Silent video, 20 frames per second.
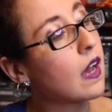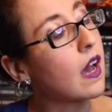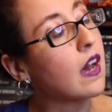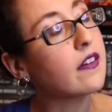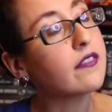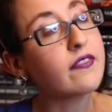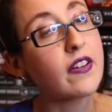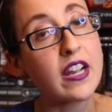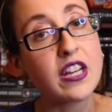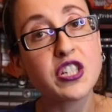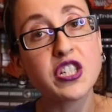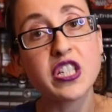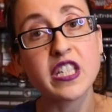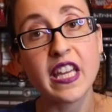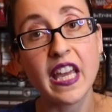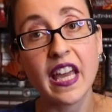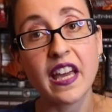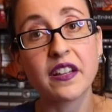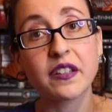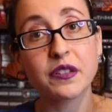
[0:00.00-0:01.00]
a fight she
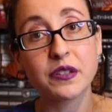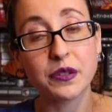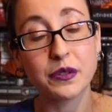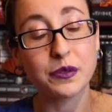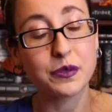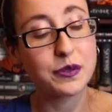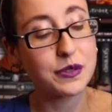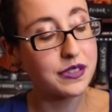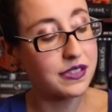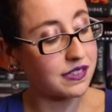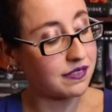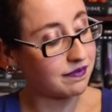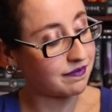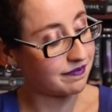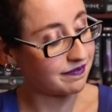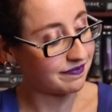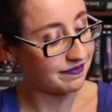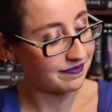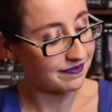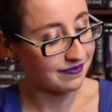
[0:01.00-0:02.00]
can't lose.
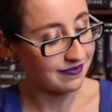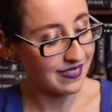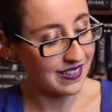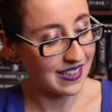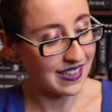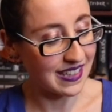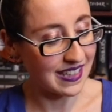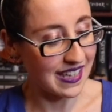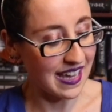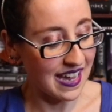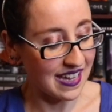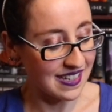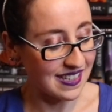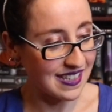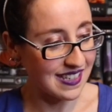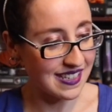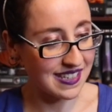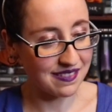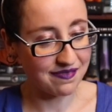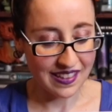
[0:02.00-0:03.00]

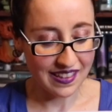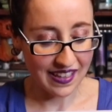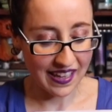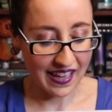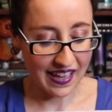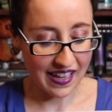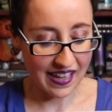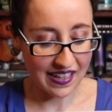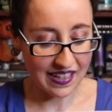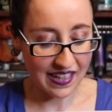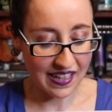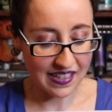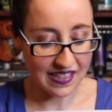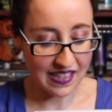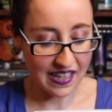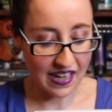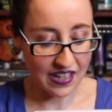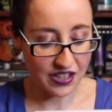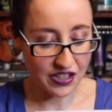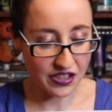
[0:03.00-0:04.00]
Yes. And it's
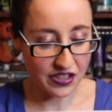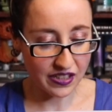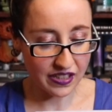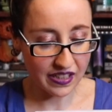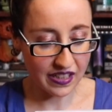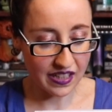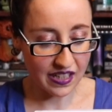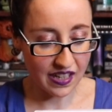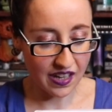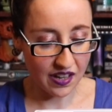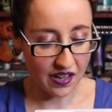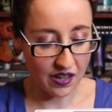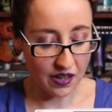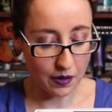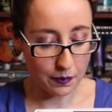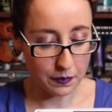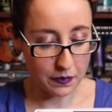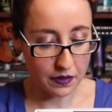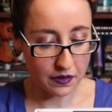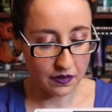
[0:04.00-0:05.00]
actually
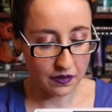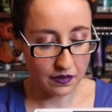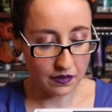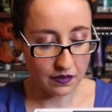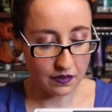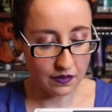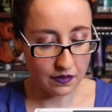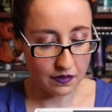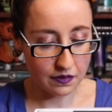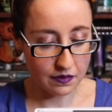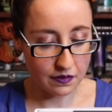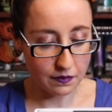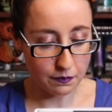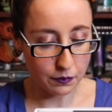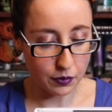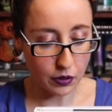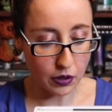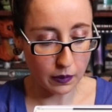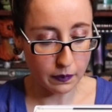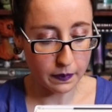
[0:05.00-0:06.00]

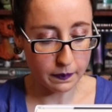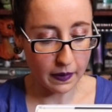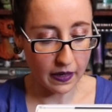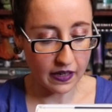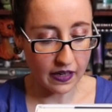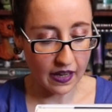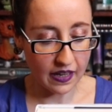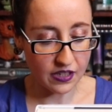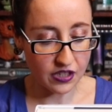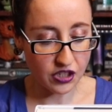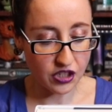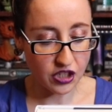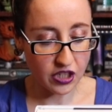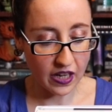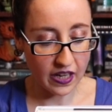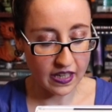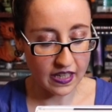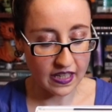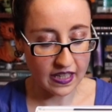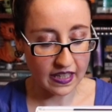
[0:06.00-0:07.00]
blurbed by
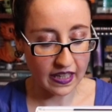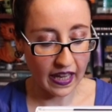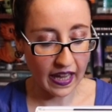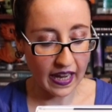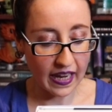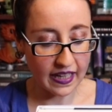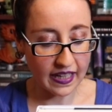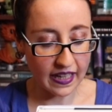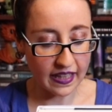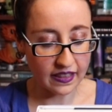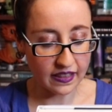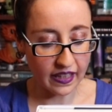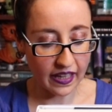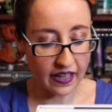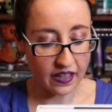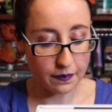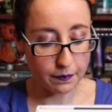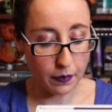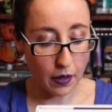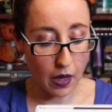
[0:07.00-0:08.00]
S.J. Kincaid and
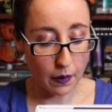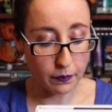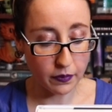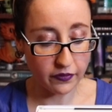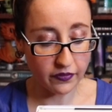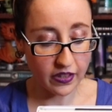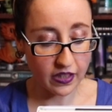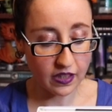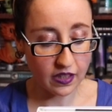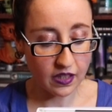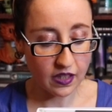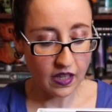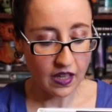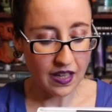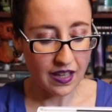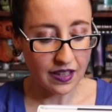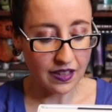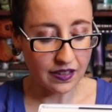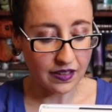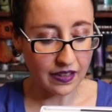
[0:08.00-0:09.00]
Lana Popovic.
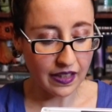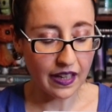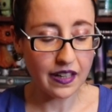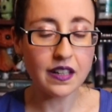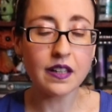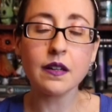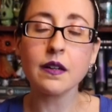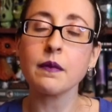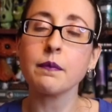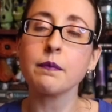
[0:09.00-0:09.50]
Lana